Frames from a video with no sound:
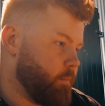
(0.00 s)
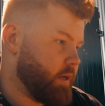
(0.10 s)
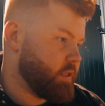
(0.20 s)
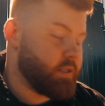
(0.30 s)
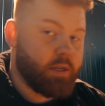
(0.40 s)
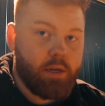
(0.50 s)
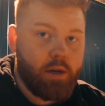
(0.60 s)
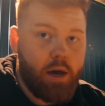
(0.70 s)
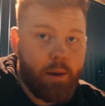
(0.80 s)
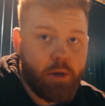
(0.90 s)
but
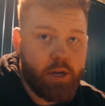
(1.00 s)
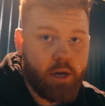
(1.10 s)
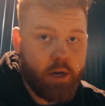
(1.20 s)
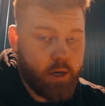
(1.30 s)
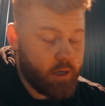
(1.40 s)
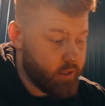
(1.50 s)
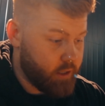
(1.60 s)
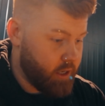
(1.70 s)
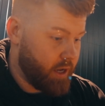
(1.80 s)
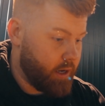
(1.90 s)
I'm gonna
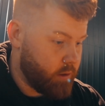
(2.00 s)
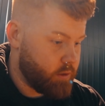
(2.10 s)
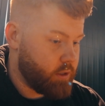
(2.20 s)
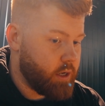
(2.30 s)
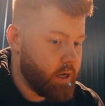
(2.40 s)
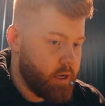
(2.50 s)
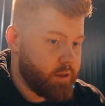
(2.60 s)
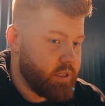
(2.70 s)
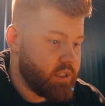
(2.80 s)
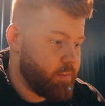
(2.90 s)
cut out
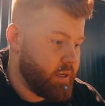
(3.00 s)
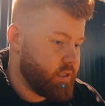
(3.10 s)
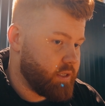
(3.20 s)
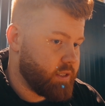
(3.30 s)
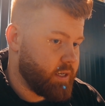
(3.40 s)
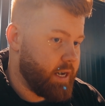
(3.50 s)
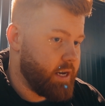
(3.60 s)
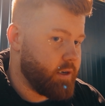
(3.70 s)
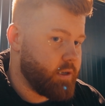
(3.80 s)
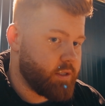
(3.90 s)
these pieces
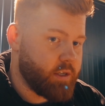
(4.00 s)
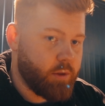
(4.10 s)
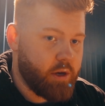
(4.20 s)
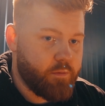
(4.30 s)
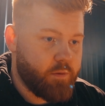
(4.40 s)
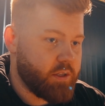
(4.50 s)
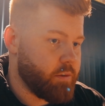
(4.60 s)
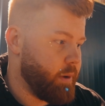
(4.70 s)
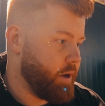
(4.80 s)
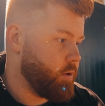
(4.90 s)
again so they
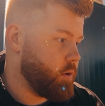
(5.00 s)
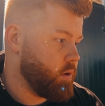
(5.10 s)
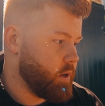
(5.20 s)
fit better.